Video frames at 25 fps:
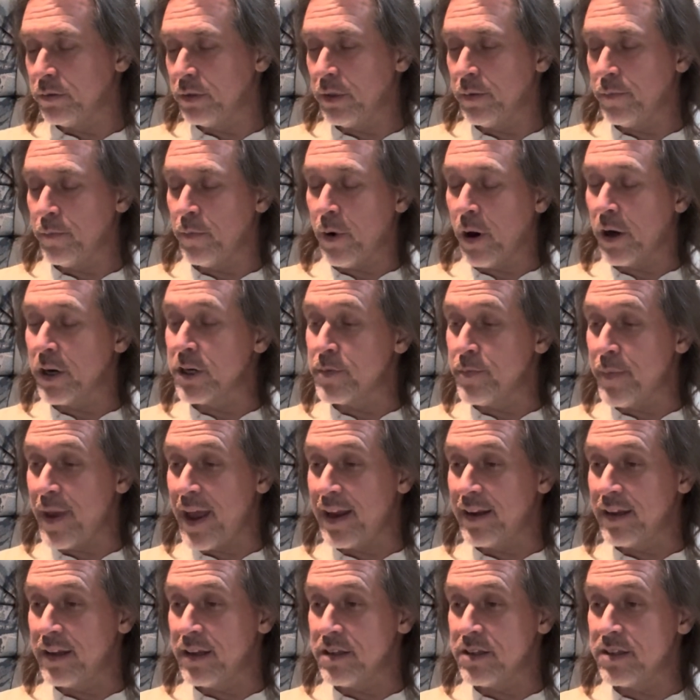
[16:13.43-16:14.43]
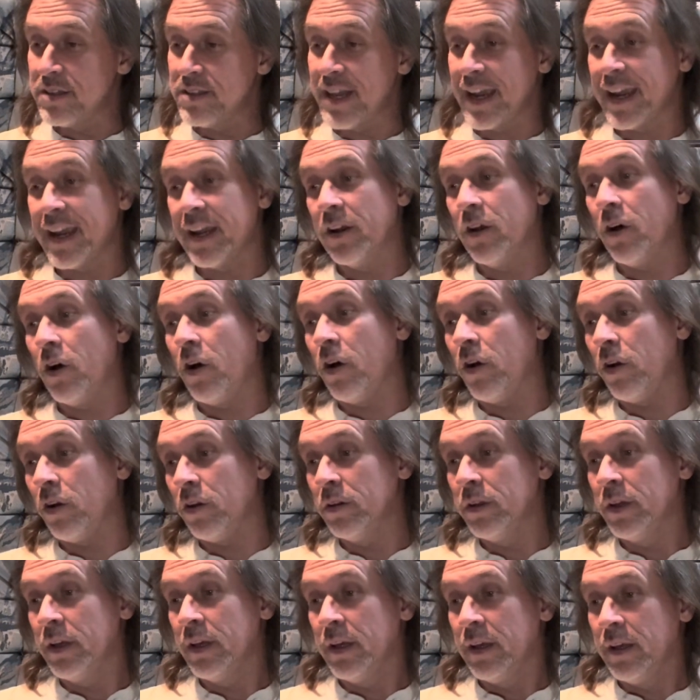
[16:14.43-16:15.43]
March Madness second haul
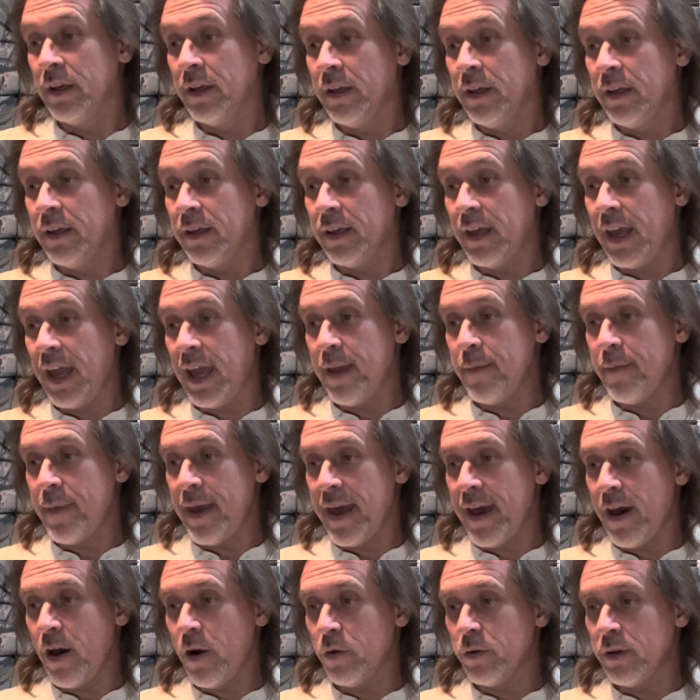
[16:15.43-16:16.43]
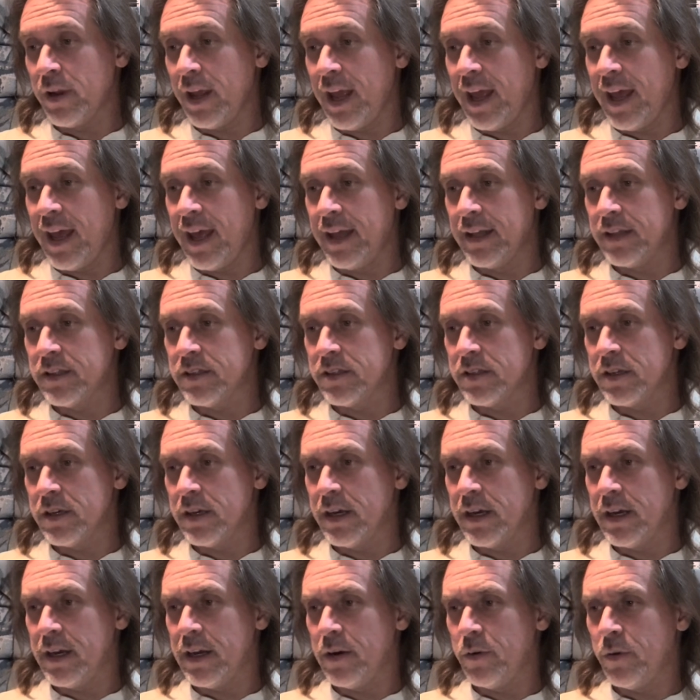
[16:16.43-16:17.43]
came out at,
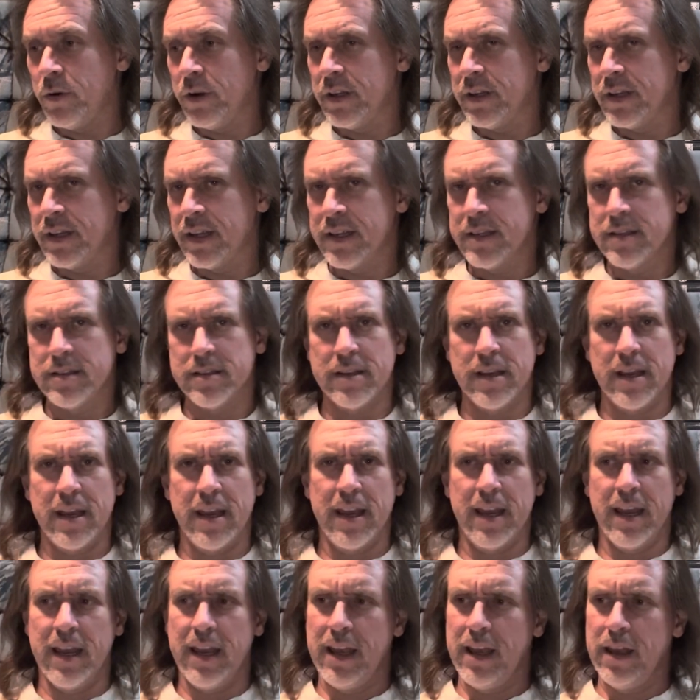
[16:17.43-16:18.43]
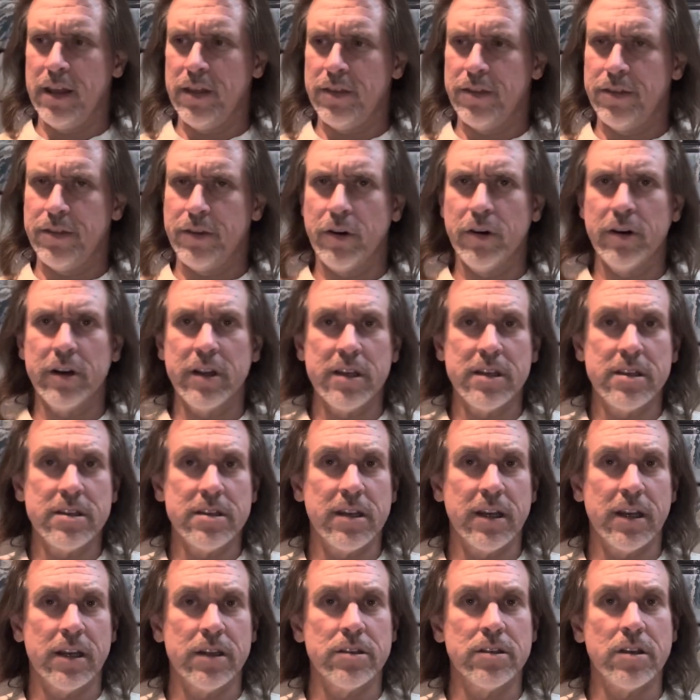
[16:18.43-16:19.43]
what did I say,
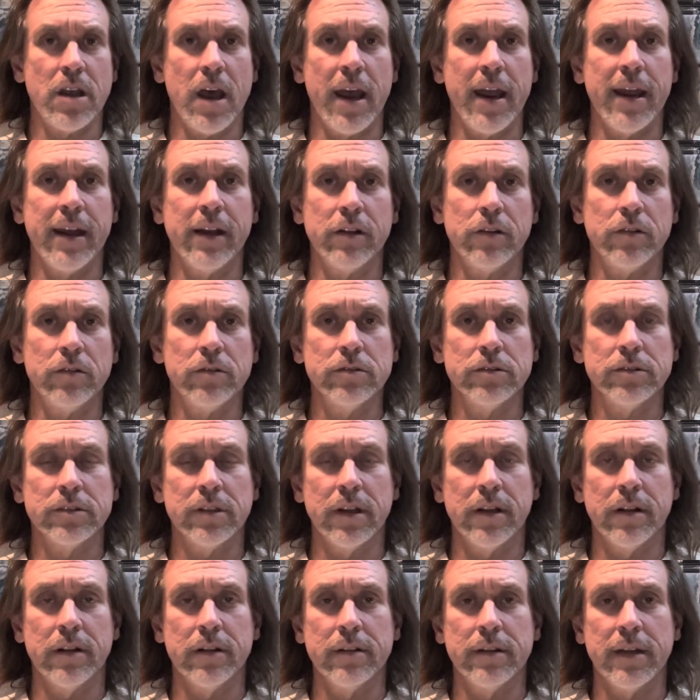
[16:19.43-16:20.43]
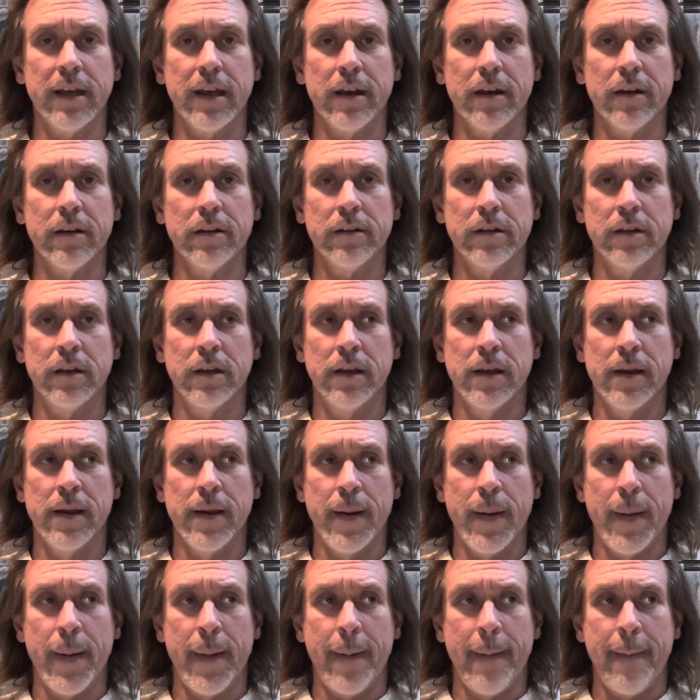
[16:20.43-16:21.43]
36 titles, and
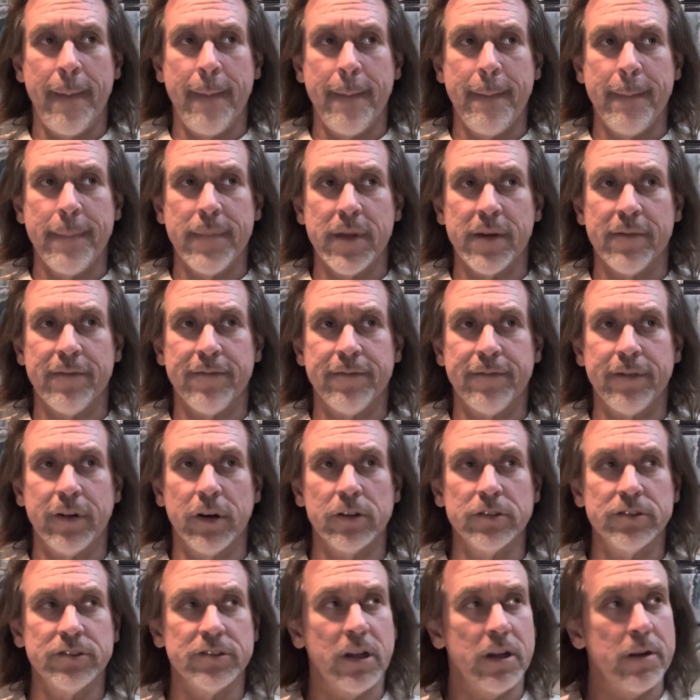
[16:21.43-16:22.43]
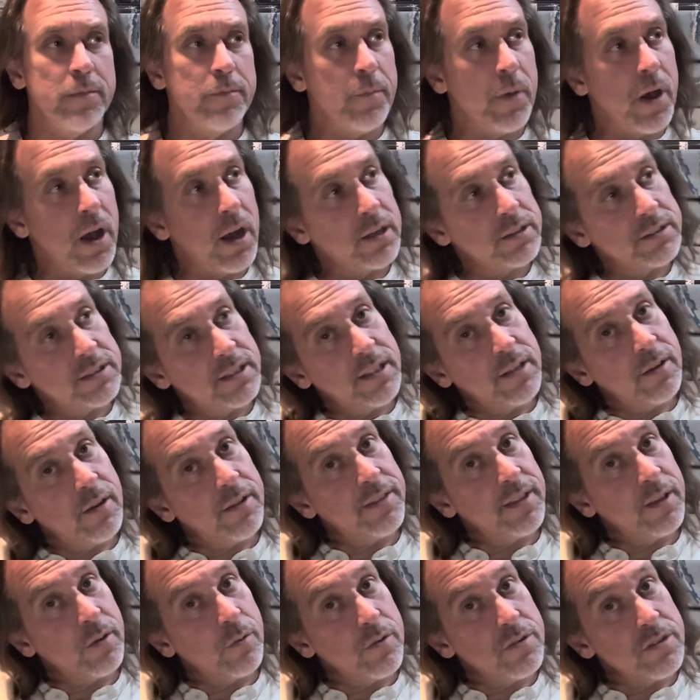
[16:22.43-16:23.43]
the first unboxing, I
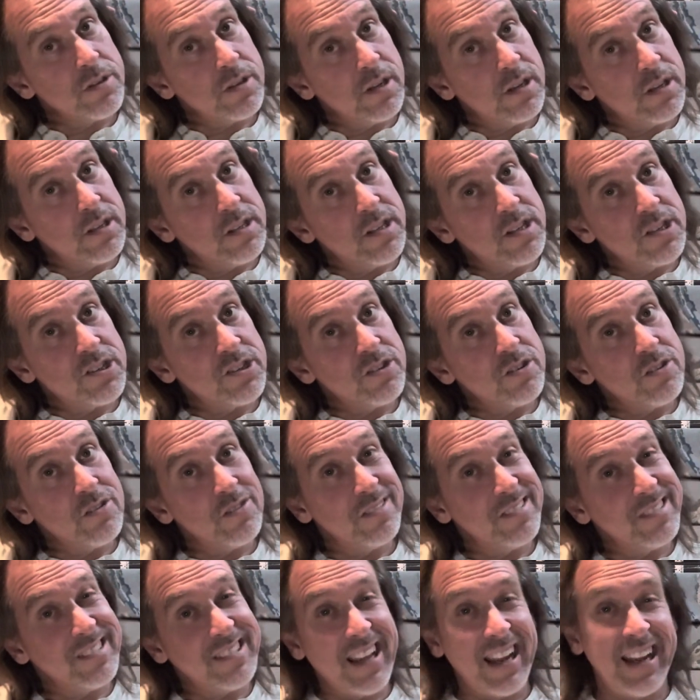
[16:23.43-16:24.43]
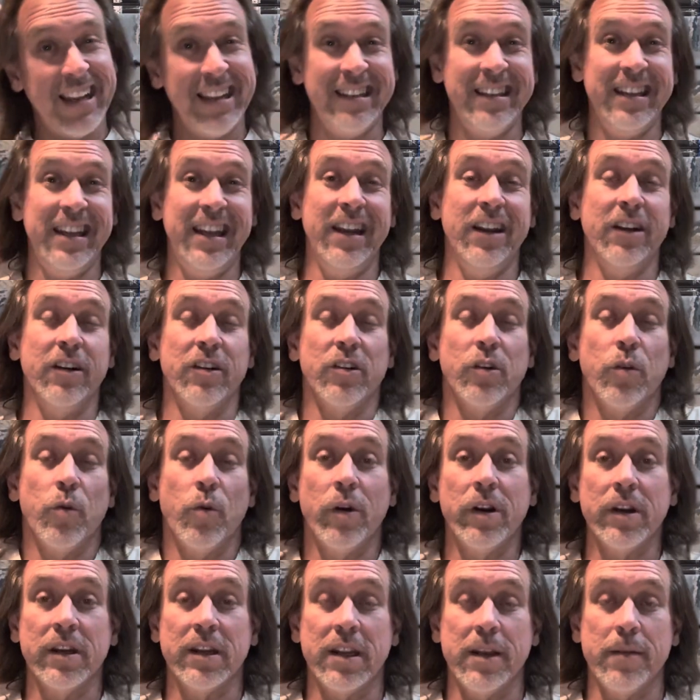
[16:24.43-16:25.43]
think, was an additional 19 or
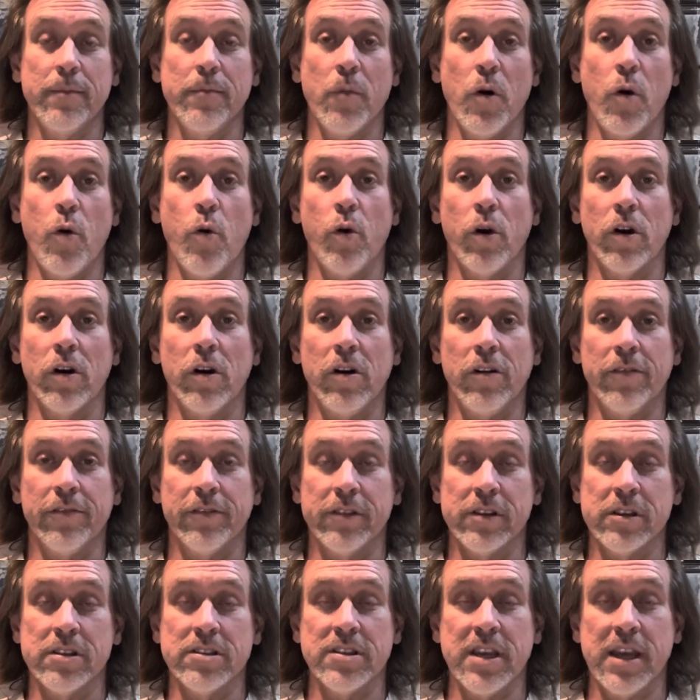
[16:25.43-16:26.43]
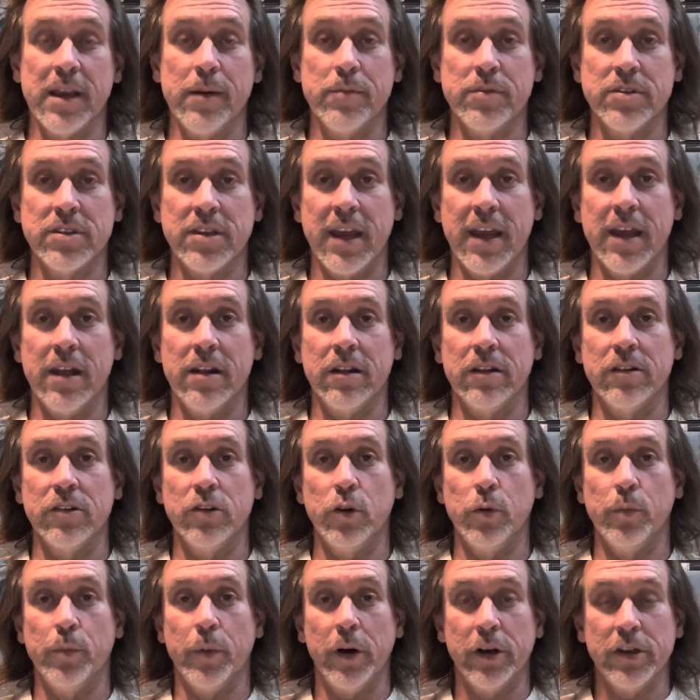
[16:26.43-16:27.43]
20 more, all for the same sale and 2
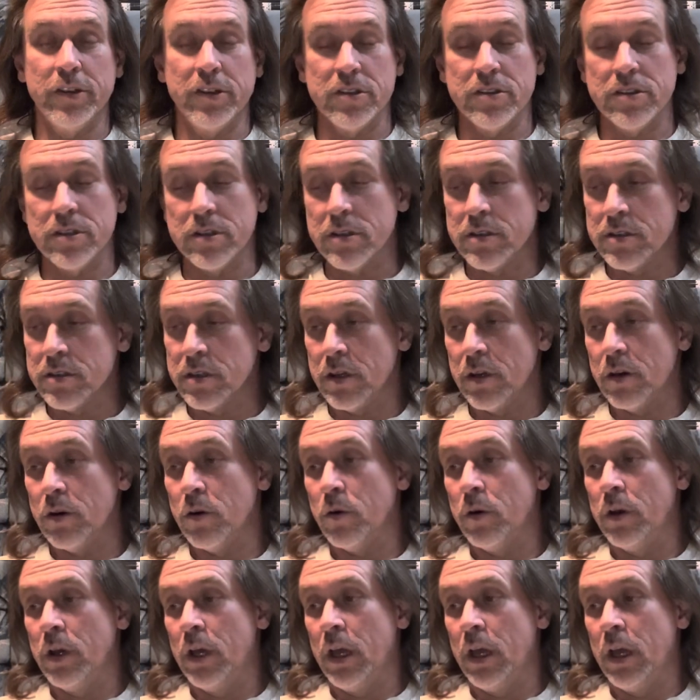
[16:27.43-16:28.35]
purchases. So